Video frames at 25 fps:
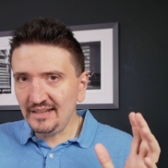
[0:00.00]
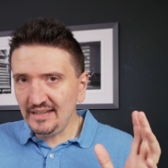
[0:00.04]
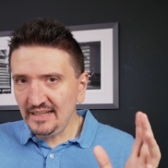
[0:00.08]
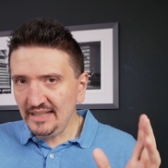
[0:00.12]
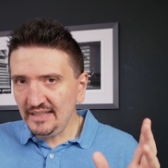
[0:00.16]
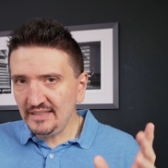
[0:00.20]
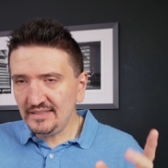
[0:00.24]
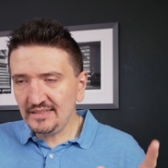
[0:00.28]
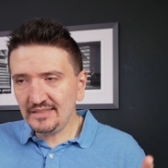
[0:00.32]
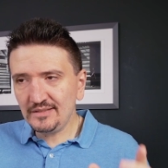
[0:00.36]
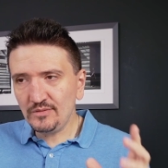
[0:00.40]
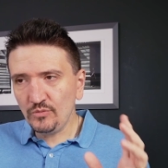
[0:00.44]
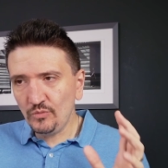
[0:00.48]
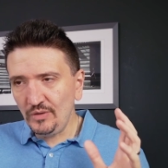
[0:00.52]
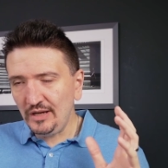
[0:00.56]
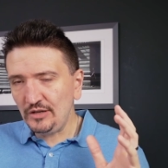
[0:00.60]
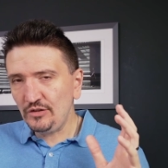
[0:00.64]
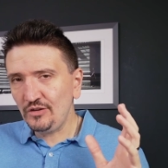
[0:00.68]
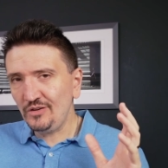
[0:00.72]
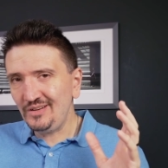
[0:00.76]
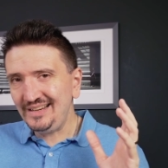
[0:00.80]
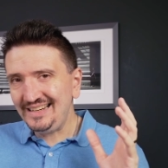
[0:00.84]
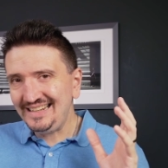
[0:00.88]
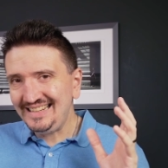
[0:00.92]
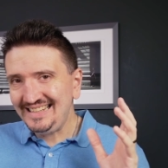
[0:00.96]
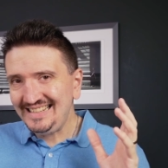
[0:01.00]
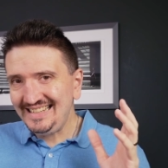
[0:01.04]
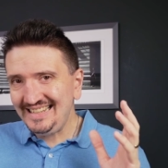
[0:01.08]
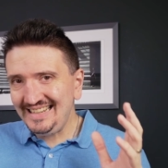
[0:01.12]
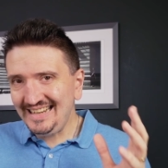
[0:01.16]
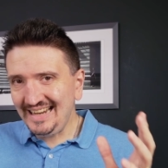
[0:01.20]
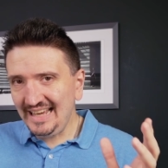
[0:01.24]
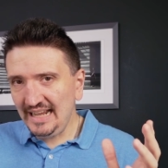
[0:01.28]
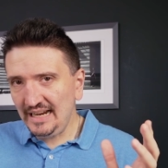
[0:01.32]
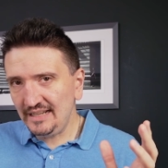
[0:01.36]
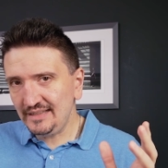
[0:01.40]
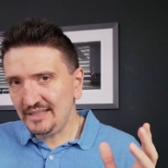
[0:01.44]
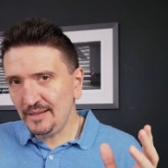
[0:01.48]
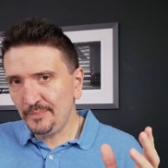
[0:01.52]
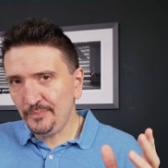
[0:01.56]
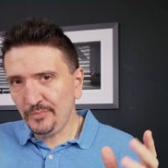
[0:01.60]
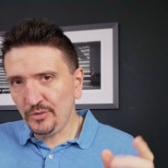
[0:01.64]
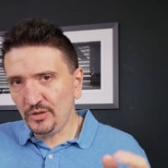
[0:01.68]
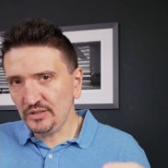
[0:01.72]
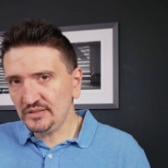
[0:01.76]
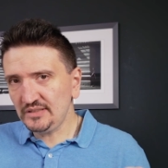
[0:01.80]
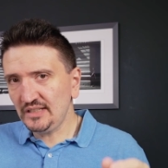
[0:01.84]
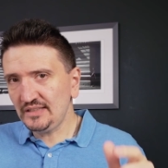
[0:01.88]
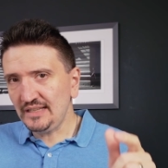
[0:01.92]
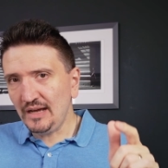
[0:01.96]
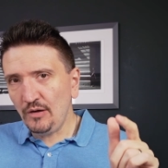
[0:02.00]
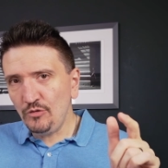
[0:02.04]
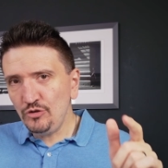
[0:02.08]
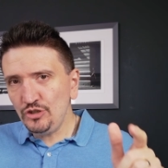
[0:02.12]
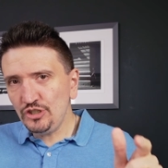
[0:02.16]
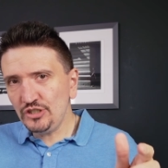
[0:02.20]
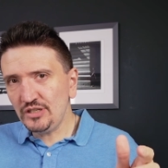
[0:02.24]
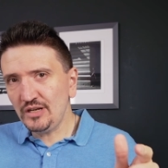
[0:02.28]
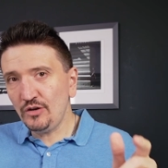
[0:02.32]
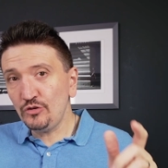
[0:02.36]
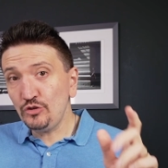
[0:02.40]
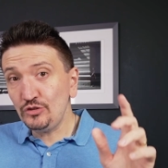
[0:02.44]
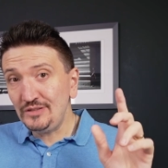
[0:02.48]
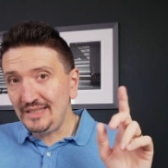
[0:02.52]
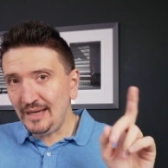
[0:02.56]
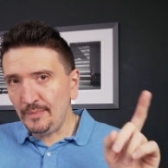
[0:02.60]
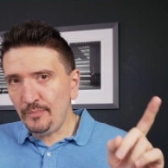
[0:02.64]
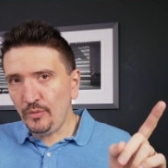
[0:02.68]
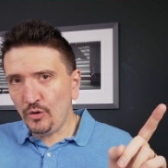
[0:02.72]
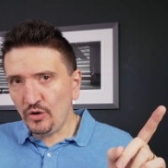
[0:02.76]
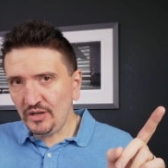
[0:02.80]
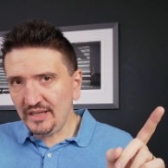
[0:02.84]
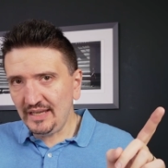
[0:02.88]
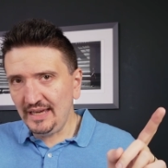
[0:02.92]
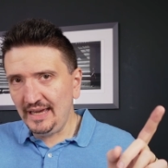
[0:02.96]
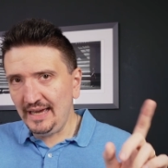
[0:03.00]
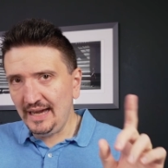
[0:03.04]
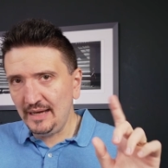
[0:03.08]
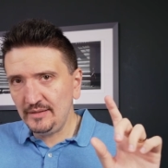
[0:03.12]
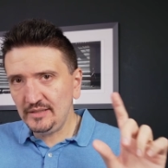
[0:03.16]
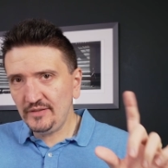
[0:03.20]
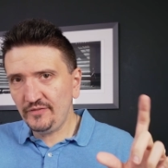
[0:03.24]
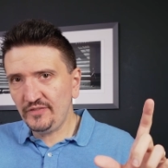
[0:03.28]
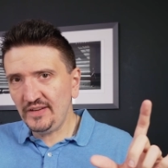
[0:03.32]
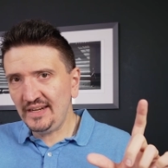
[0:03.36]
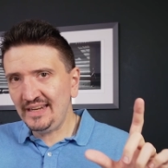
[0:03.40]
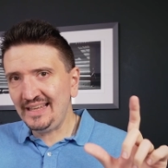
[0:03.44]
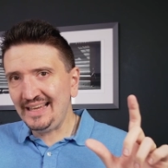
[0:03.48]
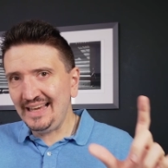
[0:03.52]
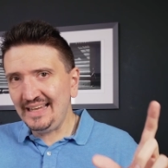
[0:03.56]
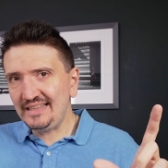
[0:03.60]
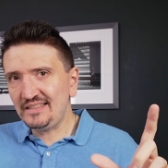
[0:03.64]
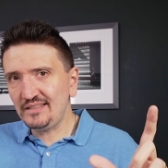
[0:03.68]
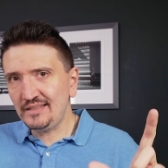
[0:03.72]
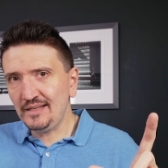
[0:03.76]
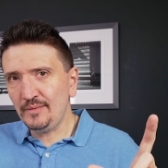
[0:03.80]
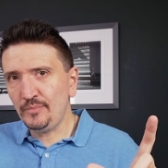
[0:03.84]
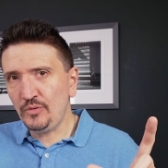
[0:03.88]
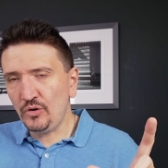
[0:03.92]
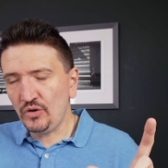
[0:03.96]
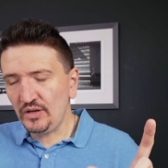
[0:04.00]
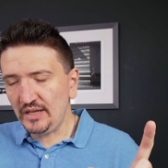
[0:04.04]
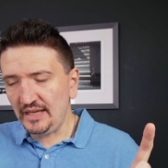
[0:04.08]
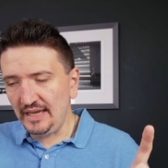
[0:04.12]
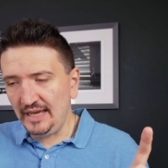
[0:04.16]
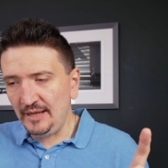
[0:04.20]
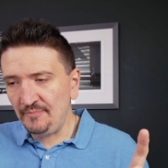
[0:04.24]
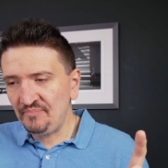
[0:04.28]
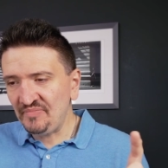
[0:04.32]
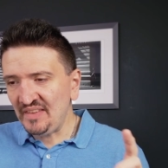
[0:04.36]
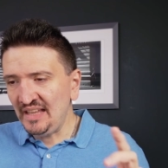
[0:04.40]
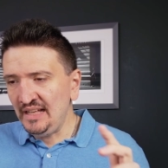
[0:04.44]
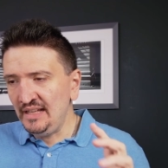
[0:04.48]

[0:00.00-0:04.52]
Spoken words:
least when you nail the portrait. I will show you the bokeh. I'm referring at the bokeh.